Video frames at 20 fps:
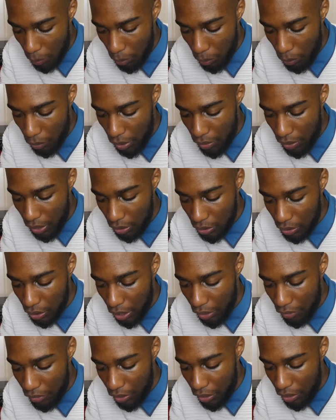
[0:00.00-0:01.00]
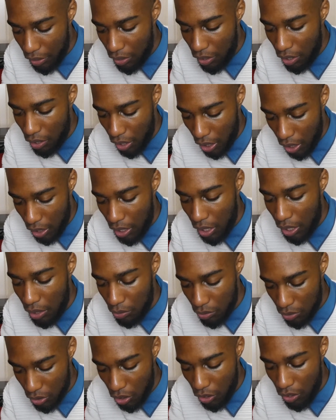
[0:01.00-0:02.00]
Prepare thy chariot. Okay, yeah.
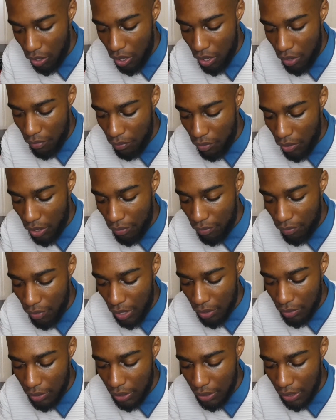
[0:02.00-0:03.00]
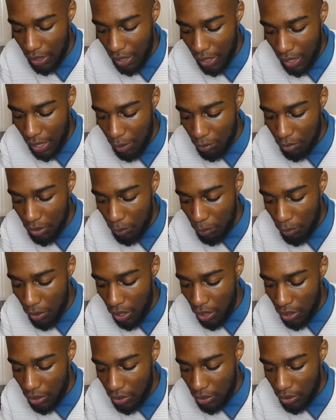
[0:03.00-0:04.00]
So 45 says, "And it came to
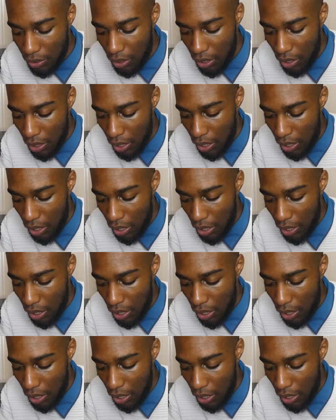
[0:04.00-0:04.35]
pass